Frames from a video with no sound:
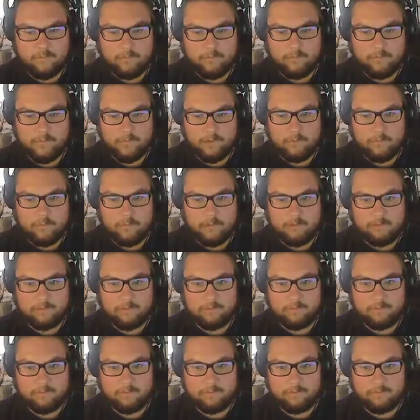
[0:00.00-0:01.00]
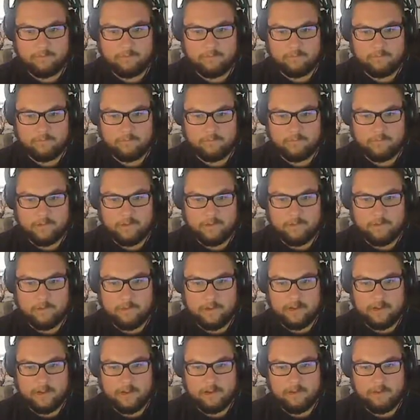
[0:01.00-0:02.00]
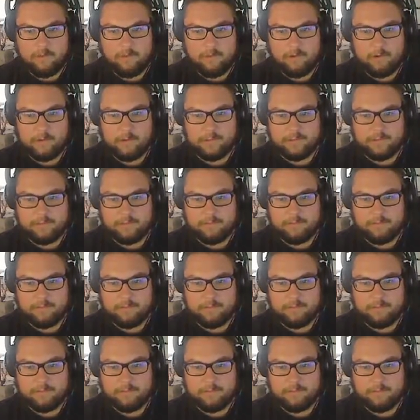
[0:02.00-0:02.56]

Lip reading: Come on. Come on, out of the poison.